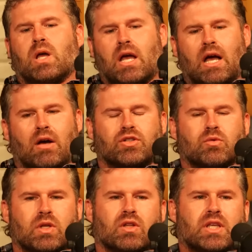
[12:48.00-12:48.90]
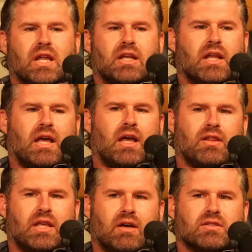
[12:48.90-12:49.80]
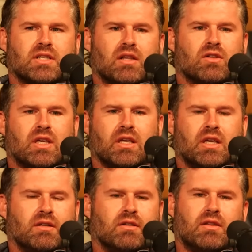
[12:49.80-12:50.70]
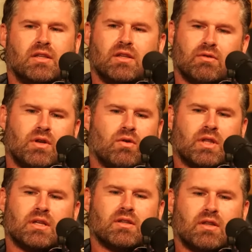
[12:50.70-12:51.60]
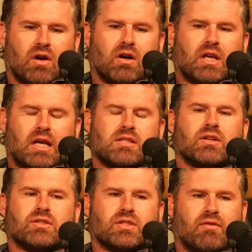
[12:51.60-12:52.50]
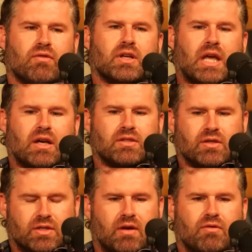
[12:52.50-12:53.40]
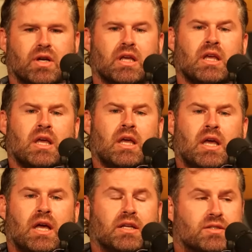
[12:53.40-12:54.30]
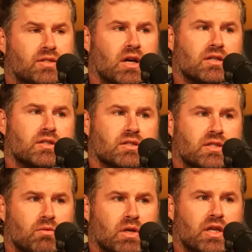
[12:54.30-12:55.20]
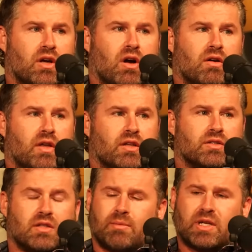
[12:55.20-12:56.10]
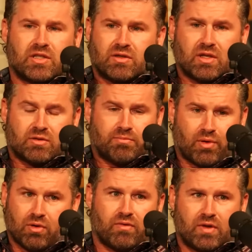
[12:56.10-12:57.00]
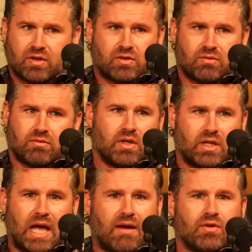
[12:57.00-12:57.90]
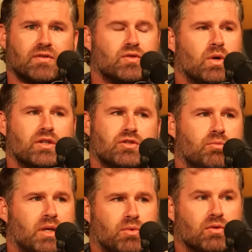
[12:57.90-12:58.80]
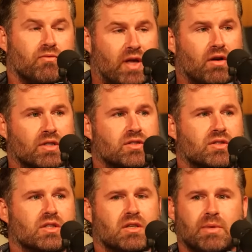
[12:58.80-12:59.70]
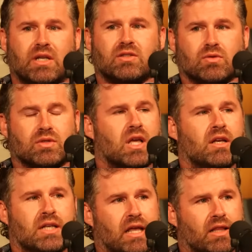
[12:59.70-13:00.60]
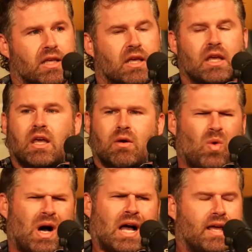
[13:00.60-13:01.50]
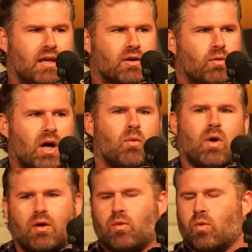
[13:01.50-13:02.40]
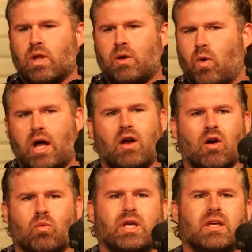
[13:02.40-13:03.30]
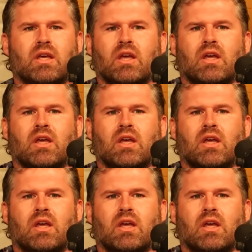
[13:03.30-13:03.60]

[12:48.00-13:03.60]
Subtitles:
How should we look at it on the outside looking in? You know that there are guys that are suffering, gals that are suffering, and it sucks because they really are. And there's proof. There's the average of 22 people, veterans, committing suicide daily. Why? Why aren't we